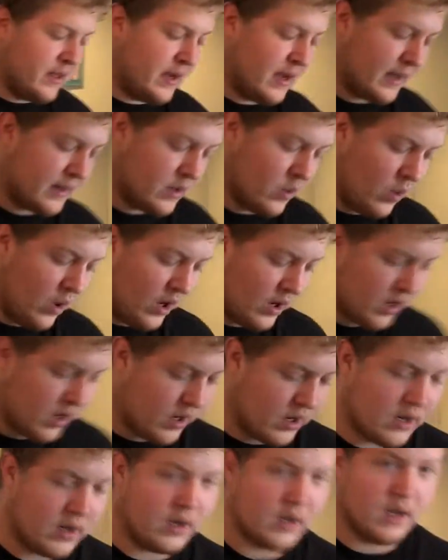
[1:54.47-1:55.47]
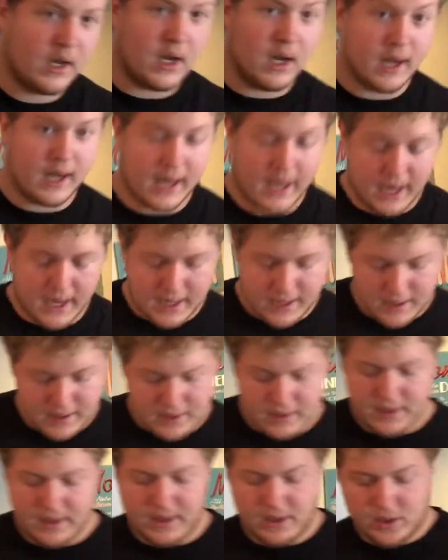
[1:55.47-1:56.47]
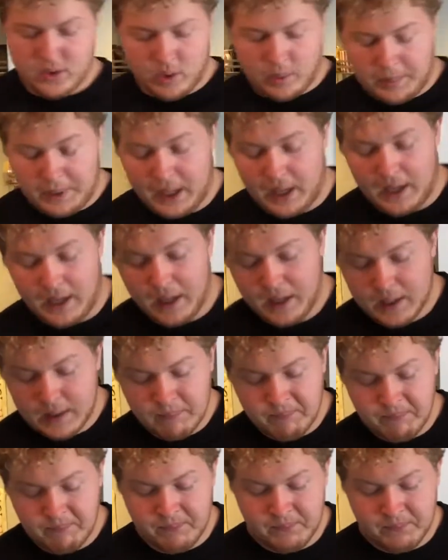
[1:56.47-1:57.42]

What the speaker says: you got the water again into a pot,